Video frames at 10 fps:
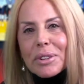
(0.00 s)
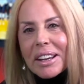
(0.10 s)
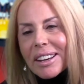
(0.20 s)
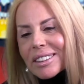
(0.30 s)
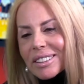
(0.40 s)

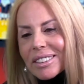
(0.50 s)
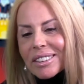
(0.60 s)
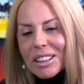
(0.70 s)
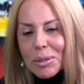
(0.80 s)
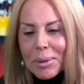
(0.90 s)

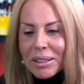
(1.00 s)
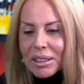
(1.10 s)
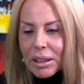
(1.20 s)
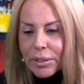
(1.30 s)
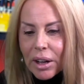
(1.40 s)
vacation emails
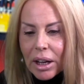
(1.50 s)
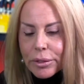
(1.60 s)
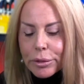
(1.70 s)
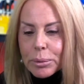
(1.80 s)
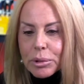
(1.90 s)
that I've
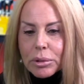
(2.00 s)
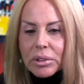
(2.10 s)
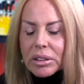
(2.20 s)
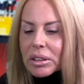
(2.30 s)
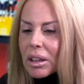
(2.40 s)
gotten from
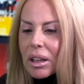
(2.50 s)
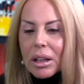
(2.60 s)
students.